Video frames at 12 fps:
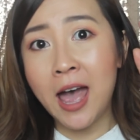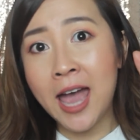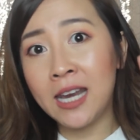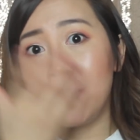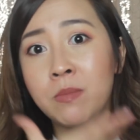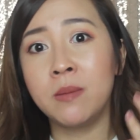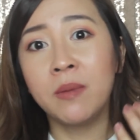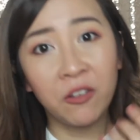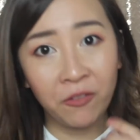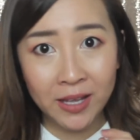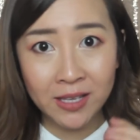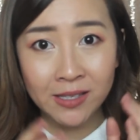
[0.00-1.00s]
And it made my
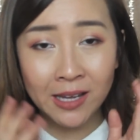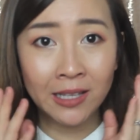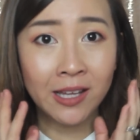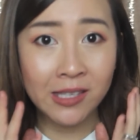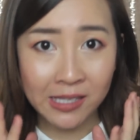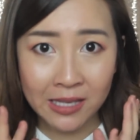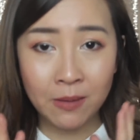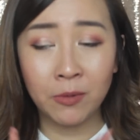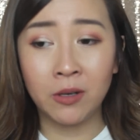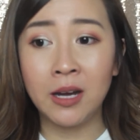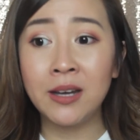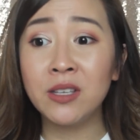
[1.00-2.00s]
face a lot
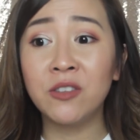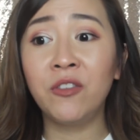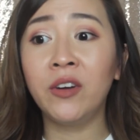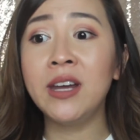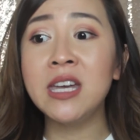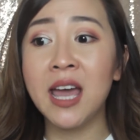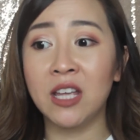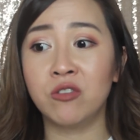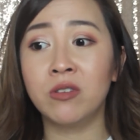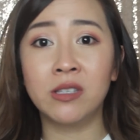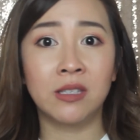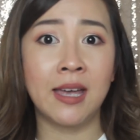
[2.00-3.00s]
slimmer. And it's a very
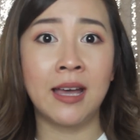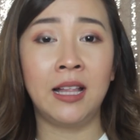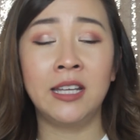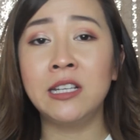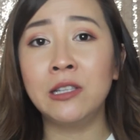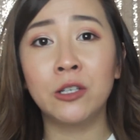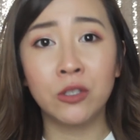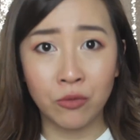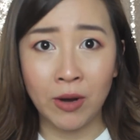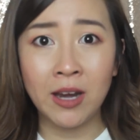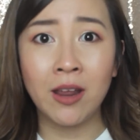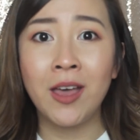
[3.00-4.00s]
natural style and it looked
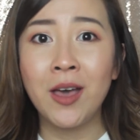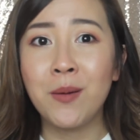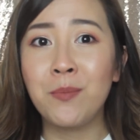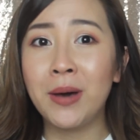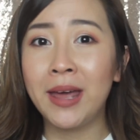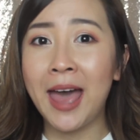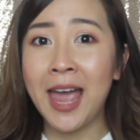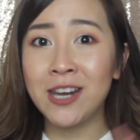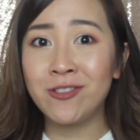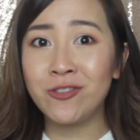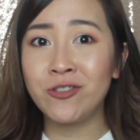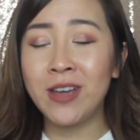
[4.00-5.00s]
great. But I
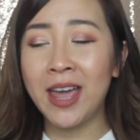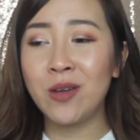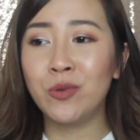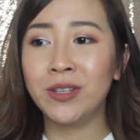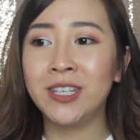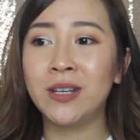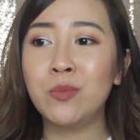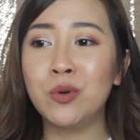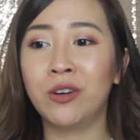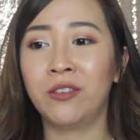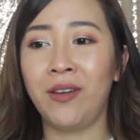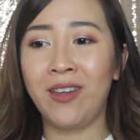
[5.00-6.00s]
knew I wanted
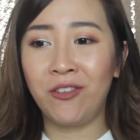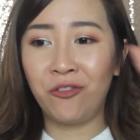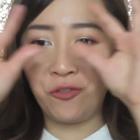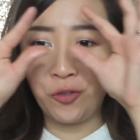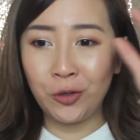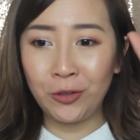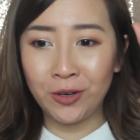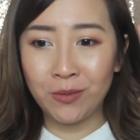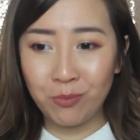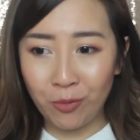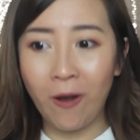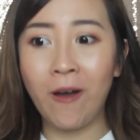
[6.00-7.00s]
more of a fuller
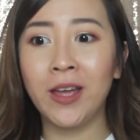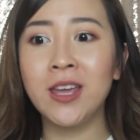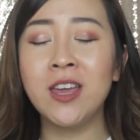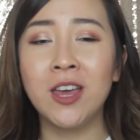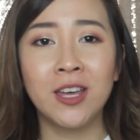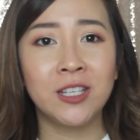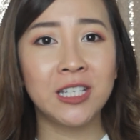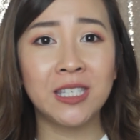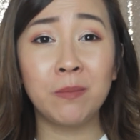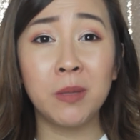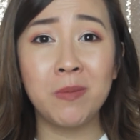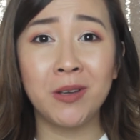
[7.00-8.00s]
brow, just
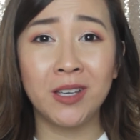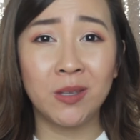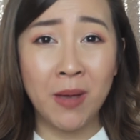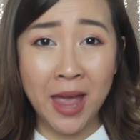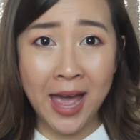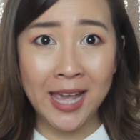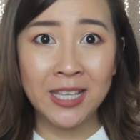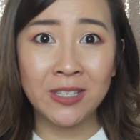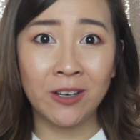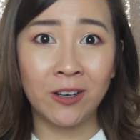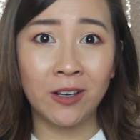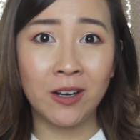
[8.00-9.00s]
simply because my eyes
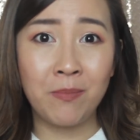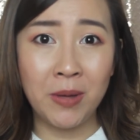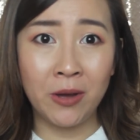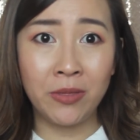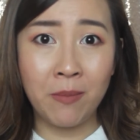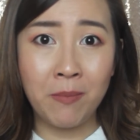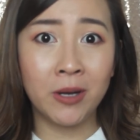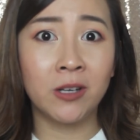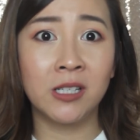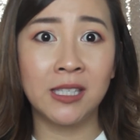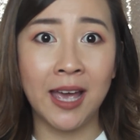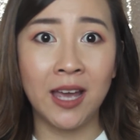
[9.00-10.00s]
are a bit on the
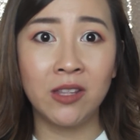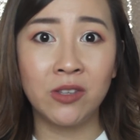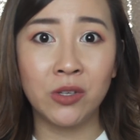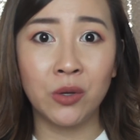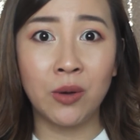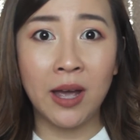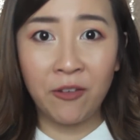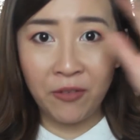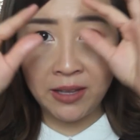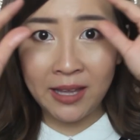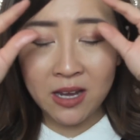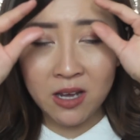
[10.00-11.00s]
bigger side, so I
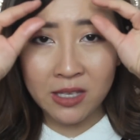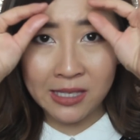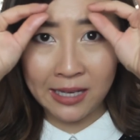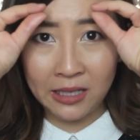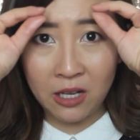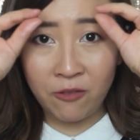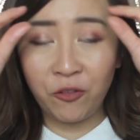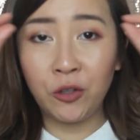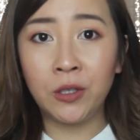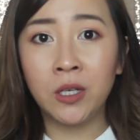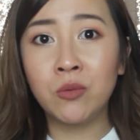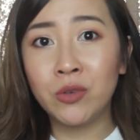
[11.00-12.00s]
felt like slightly
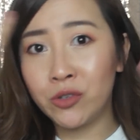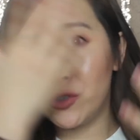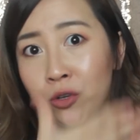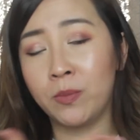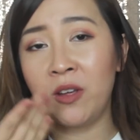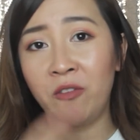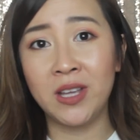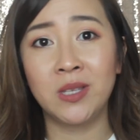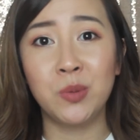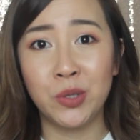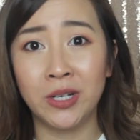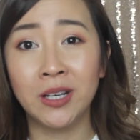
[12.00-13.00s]
fuller would suit my
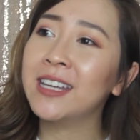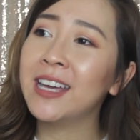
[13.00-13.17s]
face more.